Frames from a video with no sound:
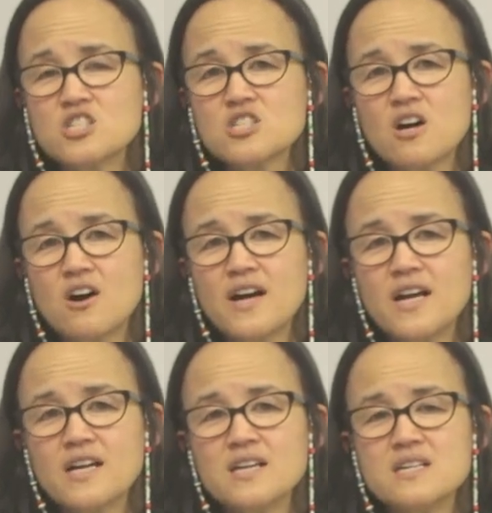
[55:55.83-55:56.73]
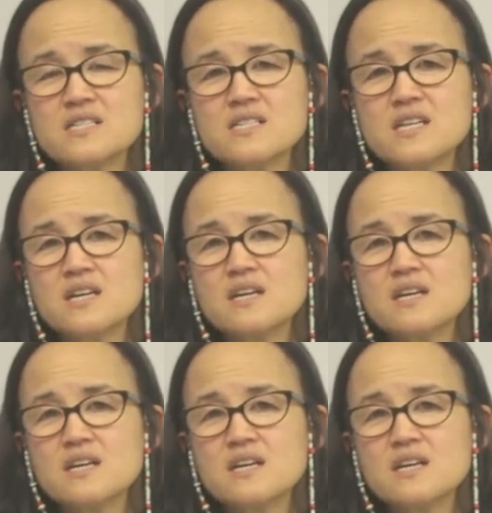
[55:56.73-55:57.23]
scarring is